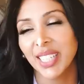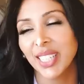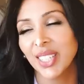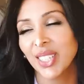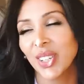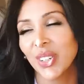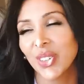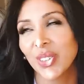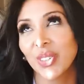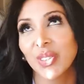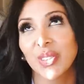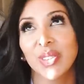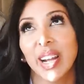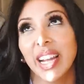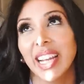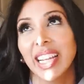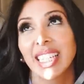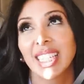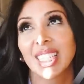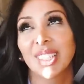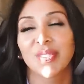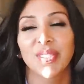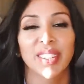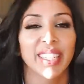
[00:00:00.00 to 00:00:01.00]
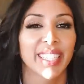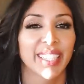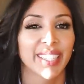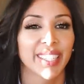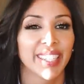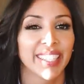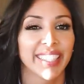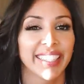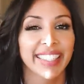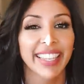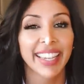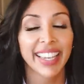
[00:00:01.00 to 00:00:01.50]
is great
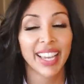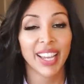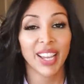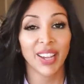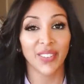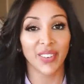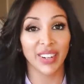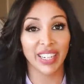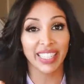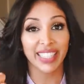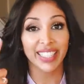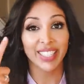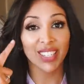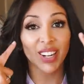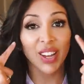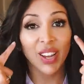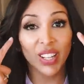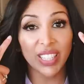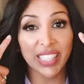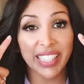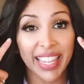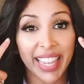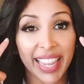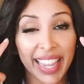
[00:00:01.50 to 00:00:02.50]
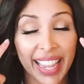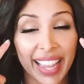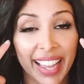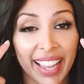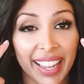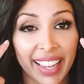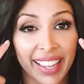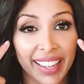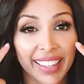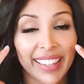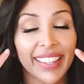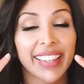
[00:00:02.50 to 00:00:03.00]
because when it starts
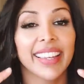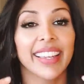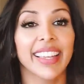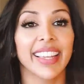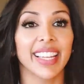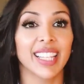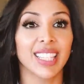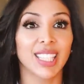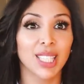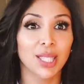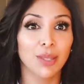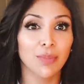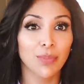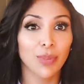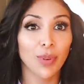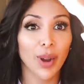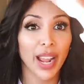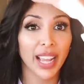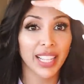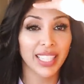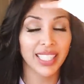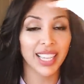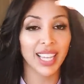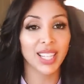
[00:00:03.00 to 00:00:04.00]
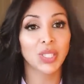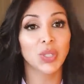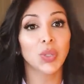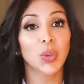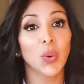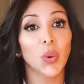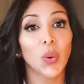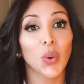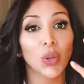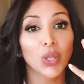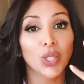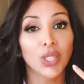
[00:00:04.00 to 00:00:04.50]
here, it spreads and
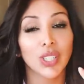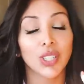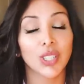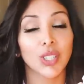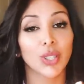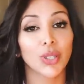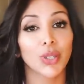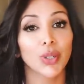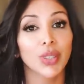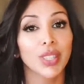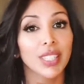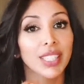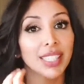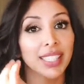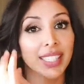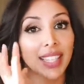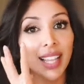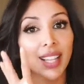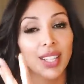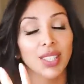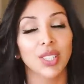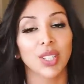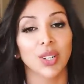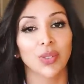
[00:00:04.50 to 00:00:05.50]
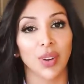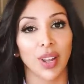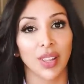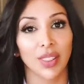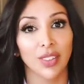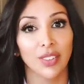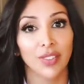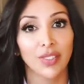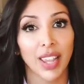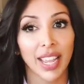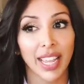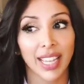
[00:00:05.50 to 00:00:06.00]
talks to the cells around
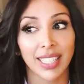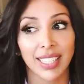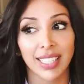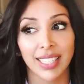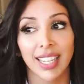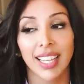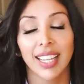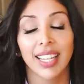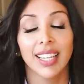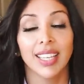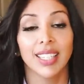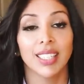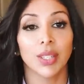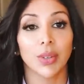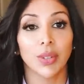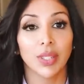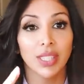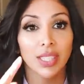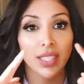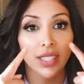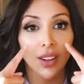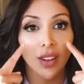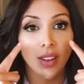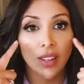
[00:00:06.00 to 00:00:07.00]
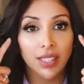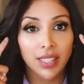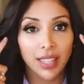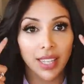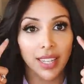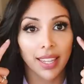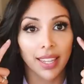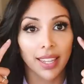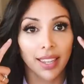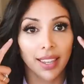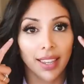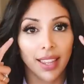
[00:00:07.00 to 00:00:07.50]
the face. So it starts
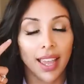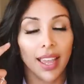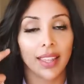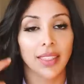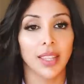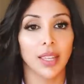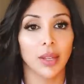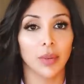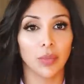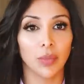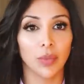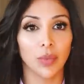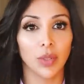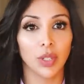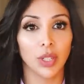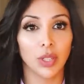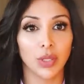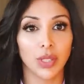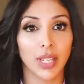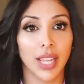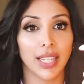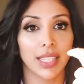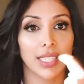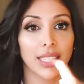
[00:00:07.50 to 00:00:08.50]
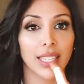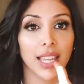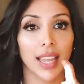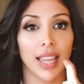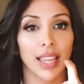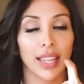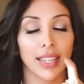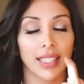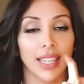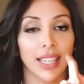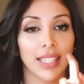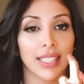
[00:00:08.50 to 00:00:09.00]
here and then
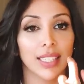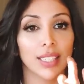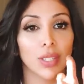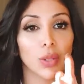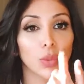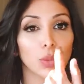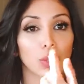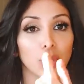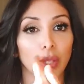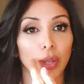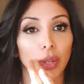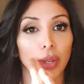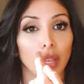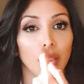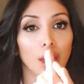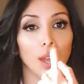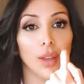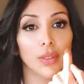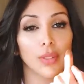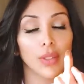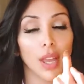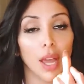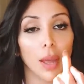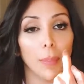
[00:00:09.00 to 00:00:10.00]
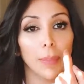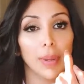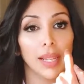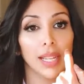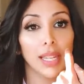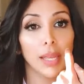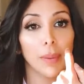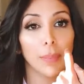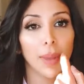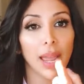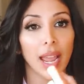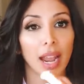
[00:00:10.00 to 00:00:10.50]
it tends to also occur in the upper
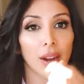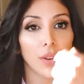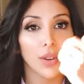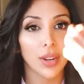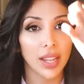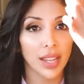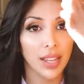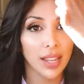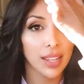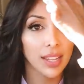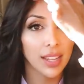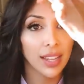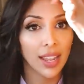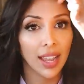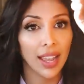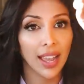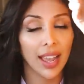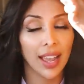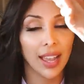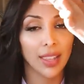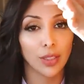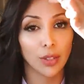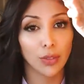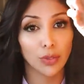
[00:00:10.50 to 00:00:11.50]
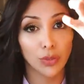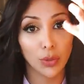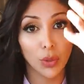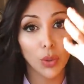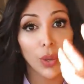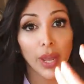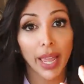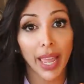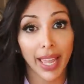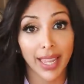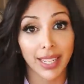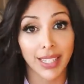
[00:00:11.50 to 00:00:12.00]
lip area and the
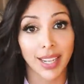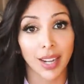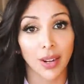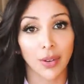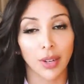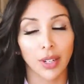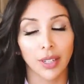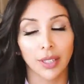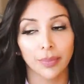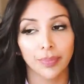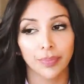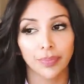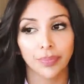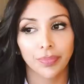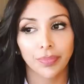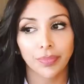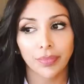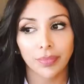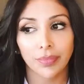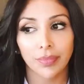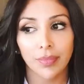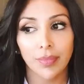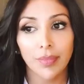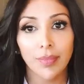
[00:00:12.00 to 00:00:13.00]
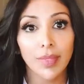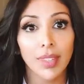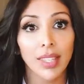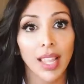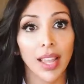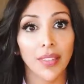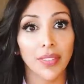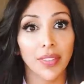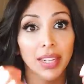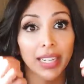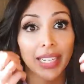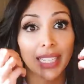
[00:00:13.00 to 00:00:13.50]
forehead area.
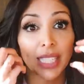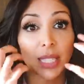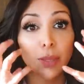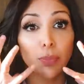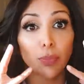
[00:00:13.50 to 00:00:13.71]
And then it